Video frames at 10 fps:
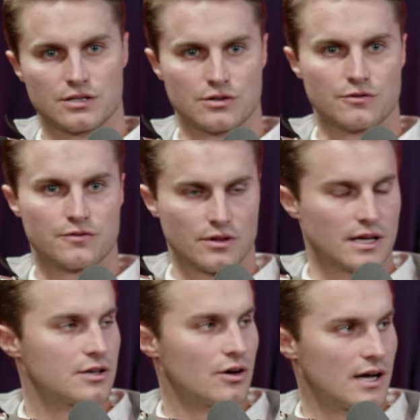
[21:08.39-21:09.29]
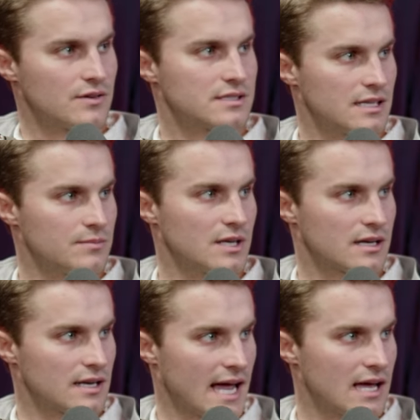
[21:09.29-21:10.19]
you feel like y'all have a team that
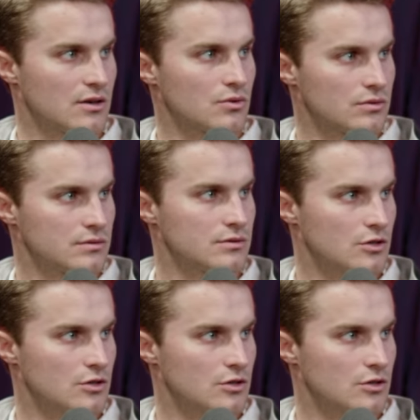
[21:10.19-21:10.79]
can handle